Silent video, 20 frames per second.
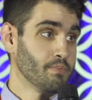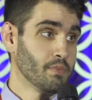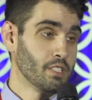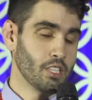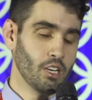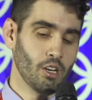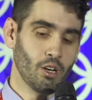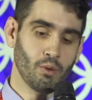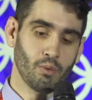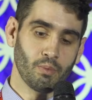
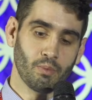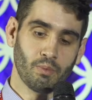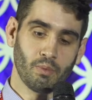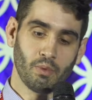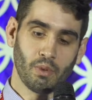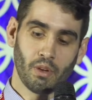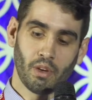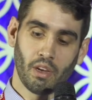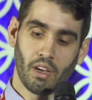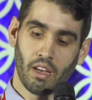So
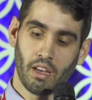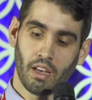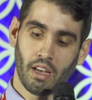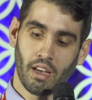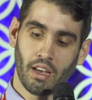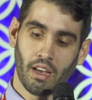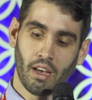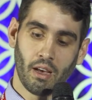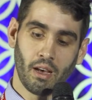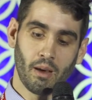
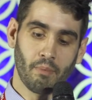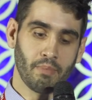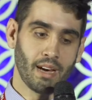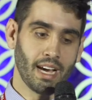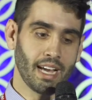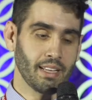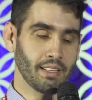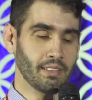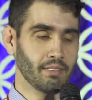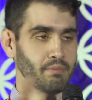
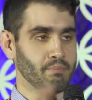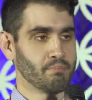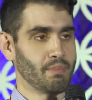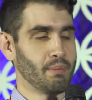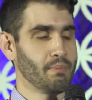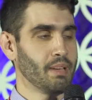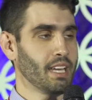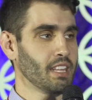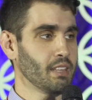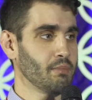by
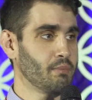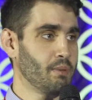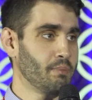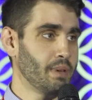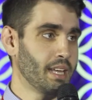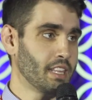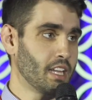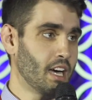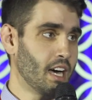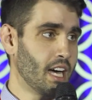picking them
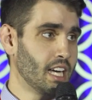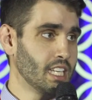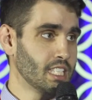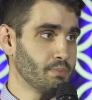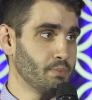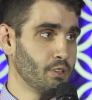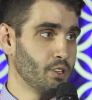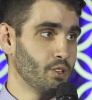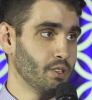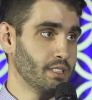up at the
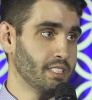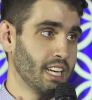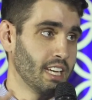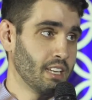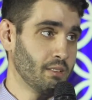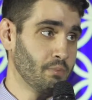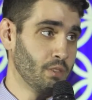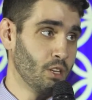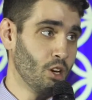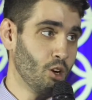hospital and
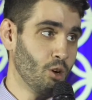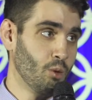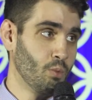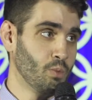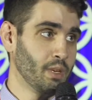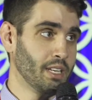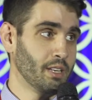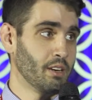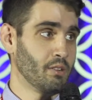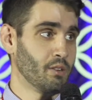taking them home,